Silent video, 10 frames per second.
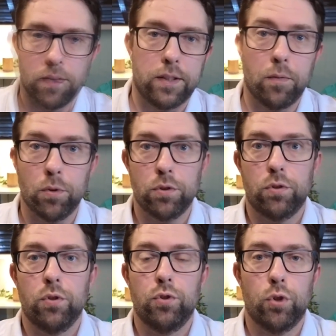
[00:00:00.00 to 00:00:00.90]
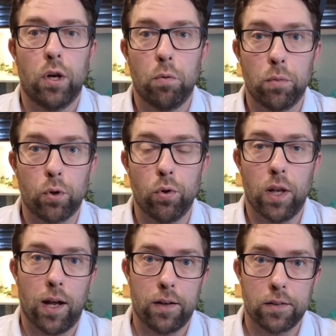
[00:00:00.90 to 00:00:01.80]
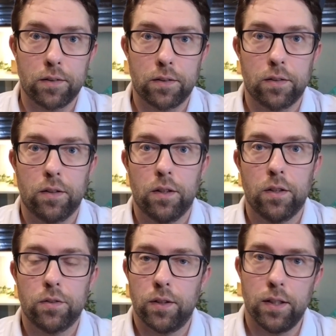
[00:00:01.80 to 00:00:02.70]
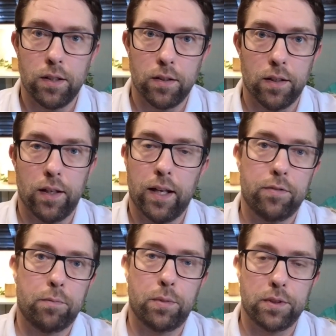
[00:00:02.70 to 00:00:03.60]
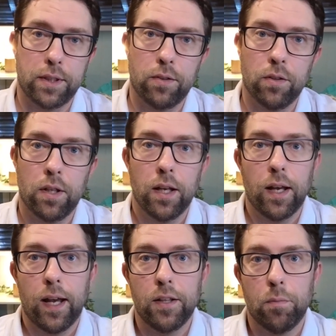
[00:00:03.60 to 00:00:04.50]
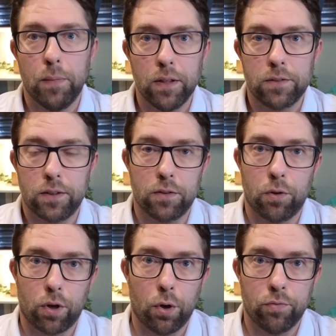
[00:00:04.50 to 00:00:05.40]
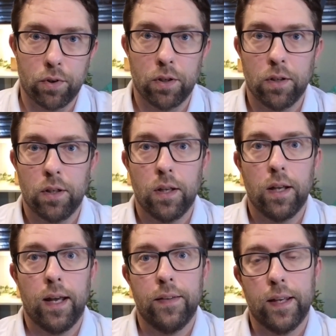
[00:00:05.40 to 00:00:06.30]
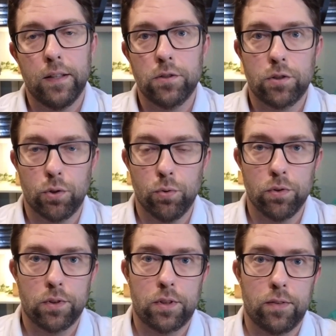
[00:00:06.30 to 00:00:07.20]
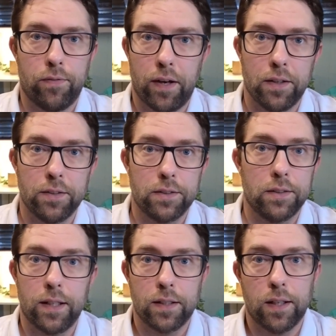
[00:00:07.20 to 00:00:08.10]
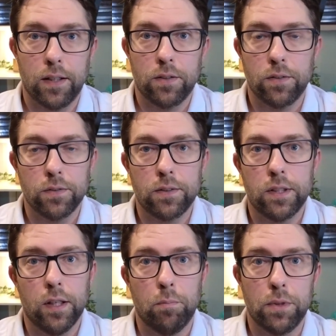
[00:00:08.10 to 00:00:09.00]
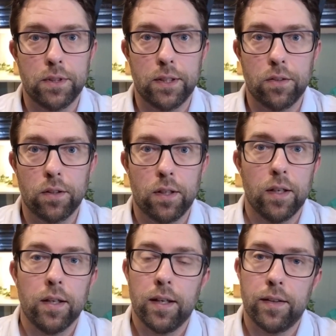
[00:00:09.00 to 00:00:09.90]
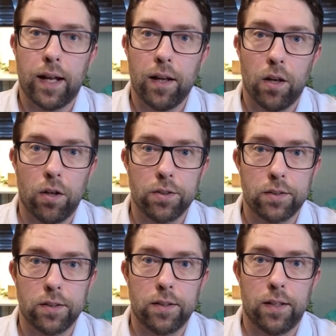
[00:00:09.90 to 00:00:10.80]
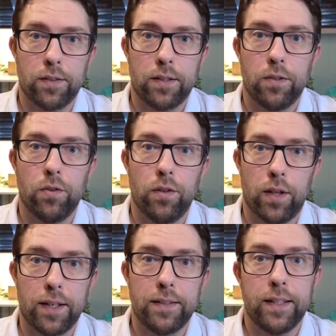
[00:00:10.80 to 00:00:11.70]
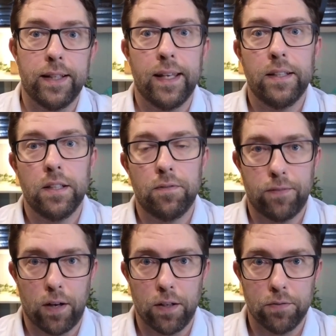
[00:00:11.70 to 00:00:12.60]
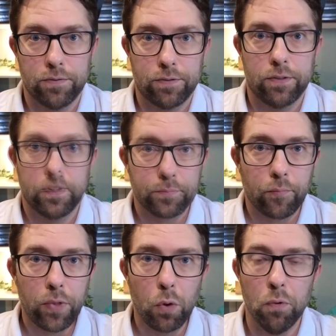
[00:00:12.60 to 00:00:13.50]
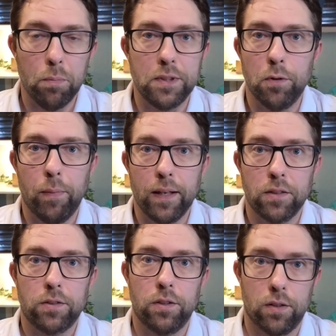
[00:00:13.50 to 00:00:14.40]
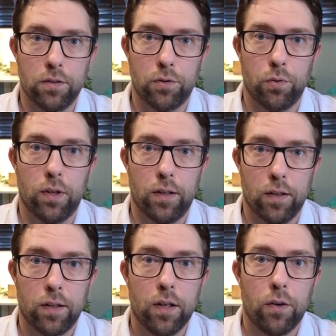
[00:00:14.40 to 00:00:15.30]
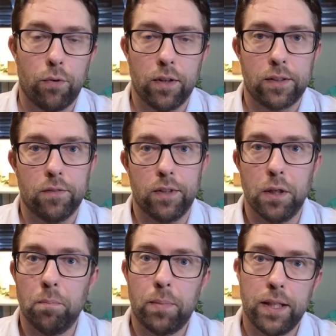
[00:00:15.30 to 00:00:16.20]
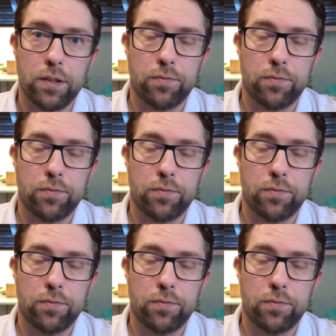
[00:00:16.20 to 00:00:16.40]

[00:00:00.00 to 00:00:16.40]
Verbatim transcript: His name was João Goulart, so he left Brazil and the military took over and they installed various dictators in Brazil and that lasted until 1985 when Brazil managed to do a relatively peaceful